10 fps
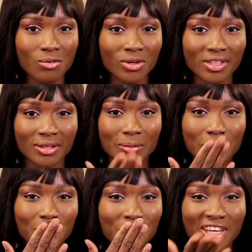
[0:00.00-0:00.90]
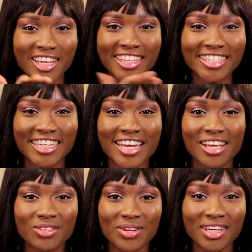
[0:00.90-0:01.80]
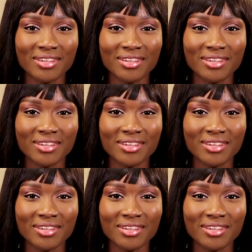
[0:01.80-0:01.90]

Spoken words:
worth it. See you next week.